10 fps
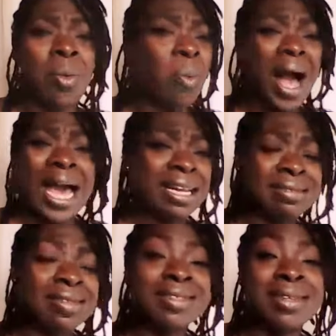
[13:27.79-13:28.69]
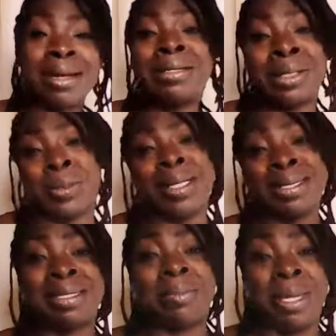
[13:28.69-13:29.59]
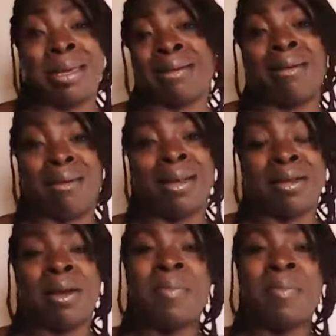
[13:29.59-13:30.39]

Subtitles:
why did the sun do this to me, God?